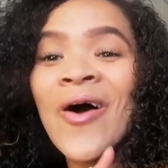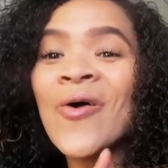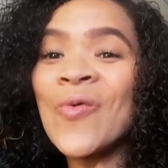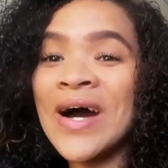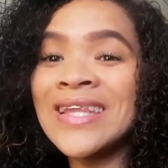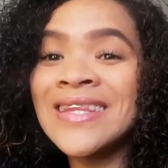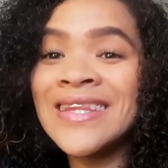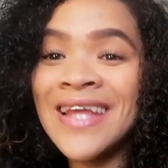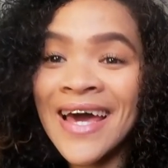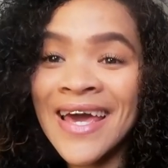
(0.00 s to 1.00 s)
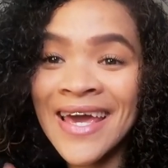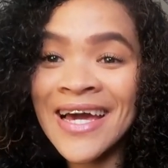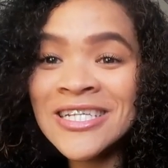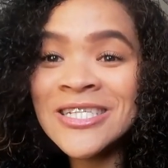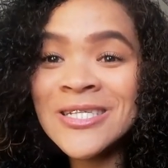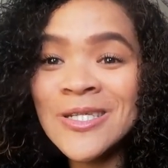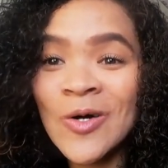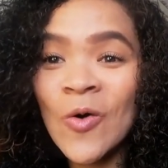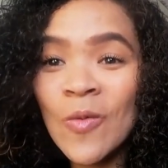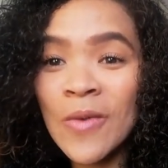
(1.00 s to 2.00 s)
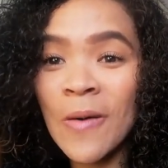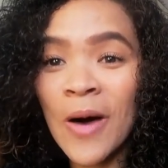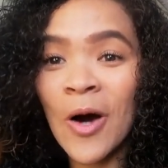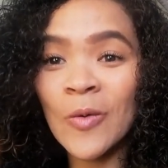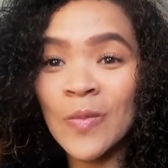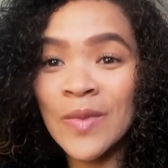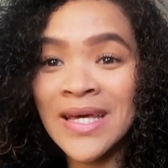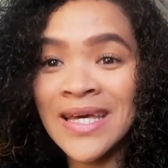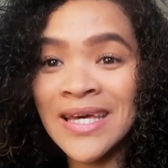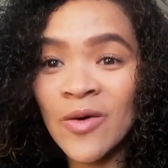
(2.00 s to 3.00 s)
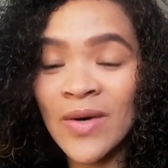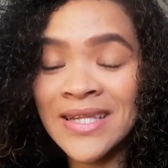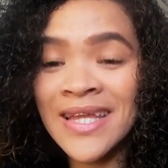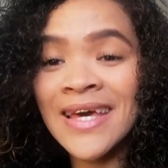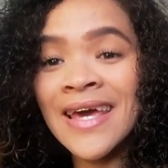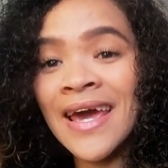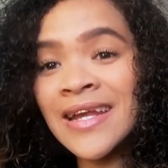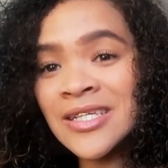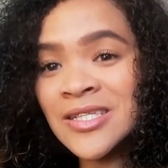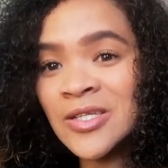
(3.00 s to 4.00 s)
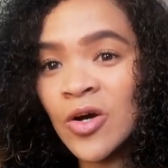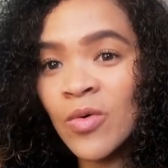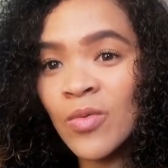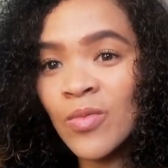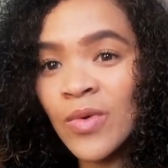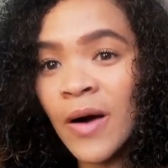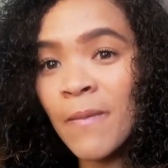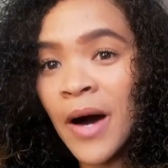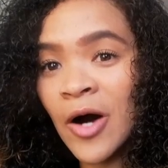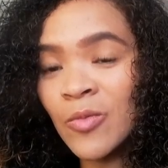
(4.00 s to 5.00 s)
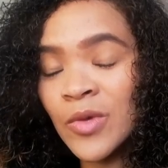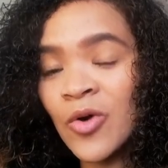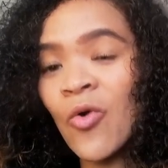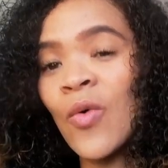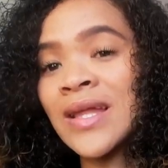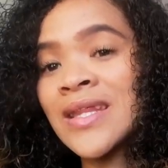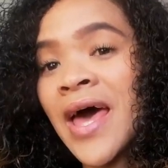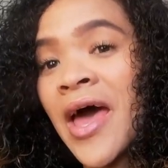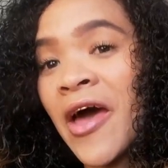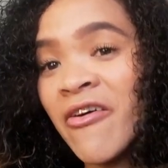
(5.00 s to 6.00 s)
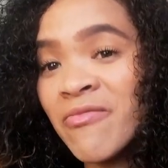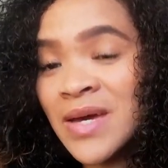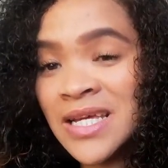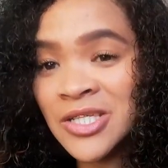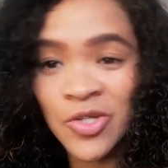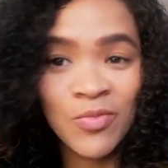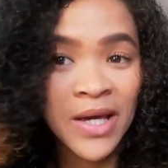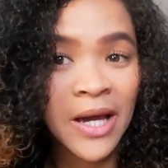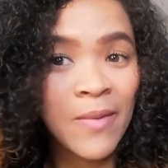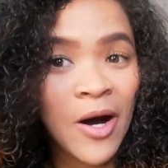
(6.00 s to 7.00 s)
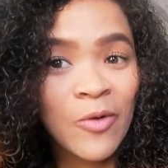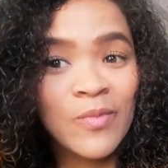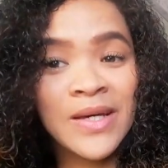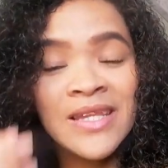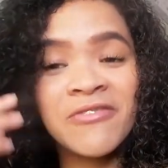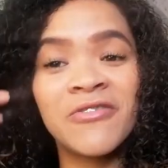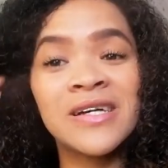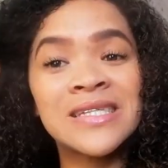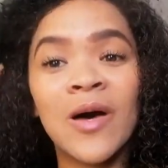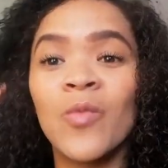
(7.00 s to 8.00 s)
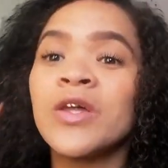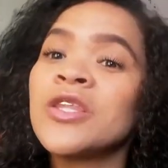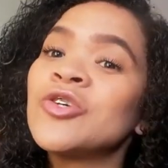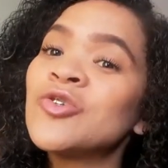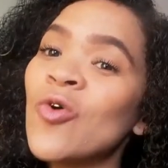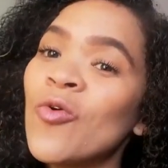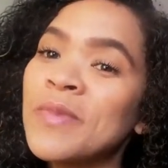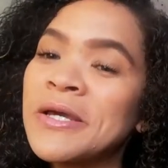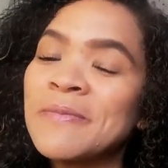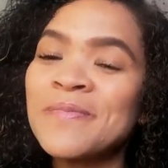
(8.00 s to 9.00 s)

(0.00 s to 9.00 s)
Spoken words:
what they assume about me, what they can assume about me, or what they have been assuming about me the first time when they saw me.